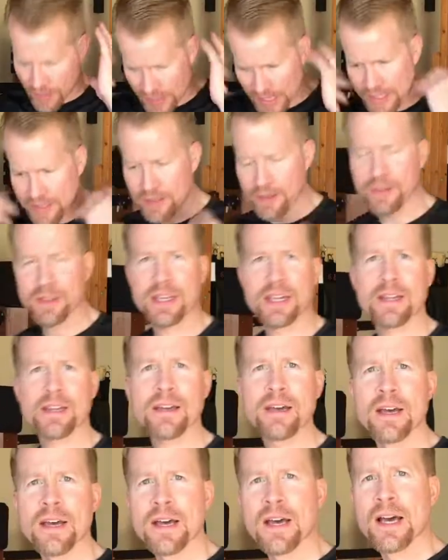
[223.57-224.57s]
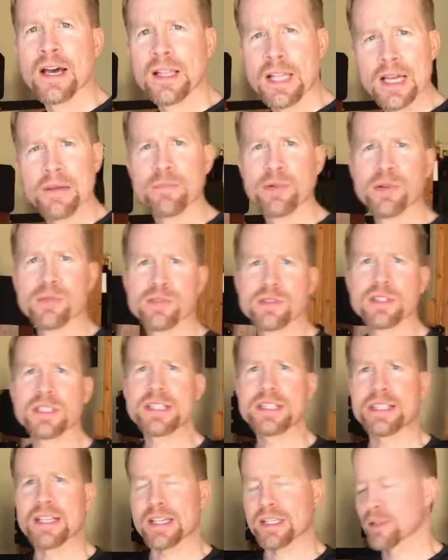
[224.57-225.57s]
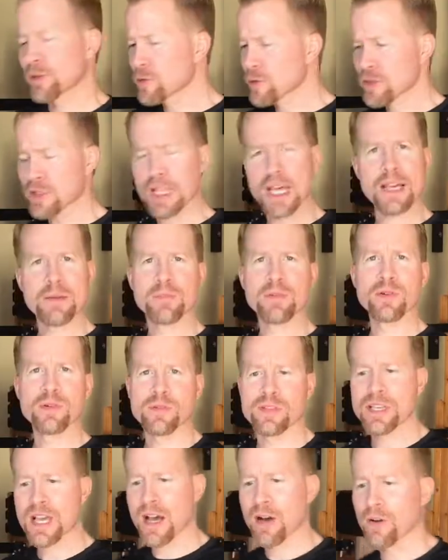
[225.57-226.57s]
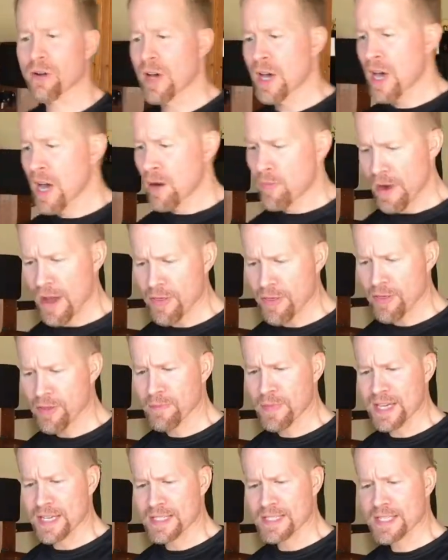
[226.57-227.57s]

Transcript: I like to think like Bruce Lee did, loose like Bruce, how rather than being